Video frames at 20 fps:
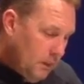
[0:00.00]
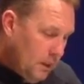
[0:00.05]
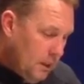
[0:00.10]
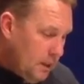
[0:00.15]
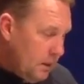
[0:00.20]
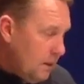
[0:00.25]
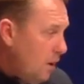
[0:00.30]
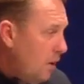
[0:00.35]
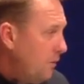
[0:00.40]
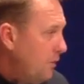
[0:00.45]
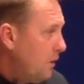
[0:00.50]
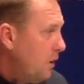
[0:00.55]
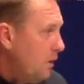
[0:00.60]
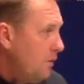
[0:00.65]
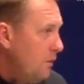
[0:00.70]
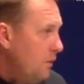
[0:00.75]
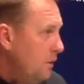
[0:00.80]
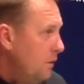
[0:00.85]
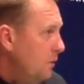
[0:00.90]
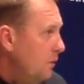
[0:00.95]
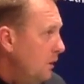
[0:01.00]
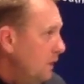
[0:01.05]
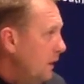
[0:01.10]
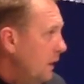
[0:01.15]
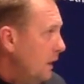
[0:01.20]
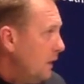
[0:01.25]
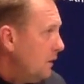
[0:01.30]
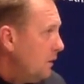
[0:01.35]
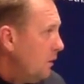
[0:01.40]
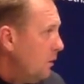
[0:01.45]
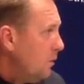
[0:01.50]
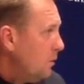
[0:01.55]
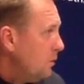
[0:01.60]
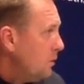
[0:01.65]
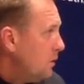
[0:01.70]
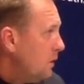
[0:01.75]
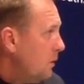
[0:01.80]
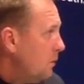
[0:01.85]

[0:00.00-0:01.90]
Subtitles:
Kickoff cover unit got those.